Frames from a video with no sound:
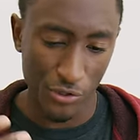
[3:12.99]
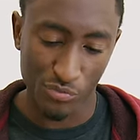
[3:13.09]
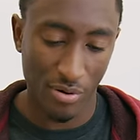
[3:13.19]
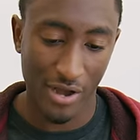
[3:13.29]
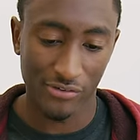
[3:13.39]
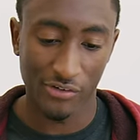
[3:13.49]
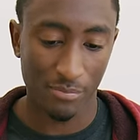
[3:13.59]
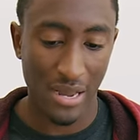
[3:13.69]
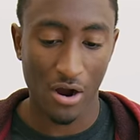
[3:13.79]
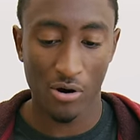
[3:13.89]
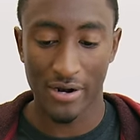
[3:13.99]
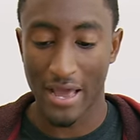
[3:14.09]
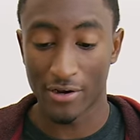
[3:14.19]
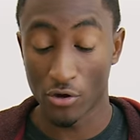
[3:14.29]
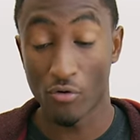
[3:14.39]
huge processing power, it
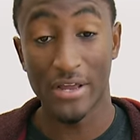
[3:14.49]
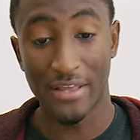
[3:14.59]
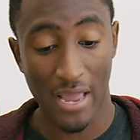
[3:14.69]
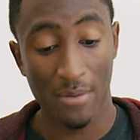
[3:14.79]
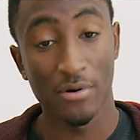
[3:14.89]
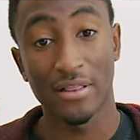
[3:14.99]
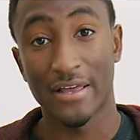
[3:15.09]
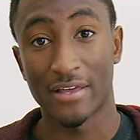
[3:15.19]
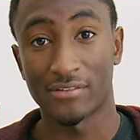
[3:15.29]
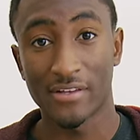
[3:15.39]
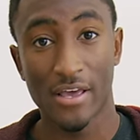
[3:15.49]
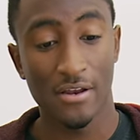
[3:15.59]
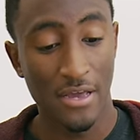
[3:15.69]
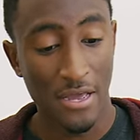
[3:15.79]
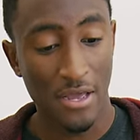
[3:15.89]
had a great camera, like I
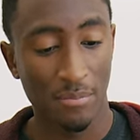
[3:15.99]
said,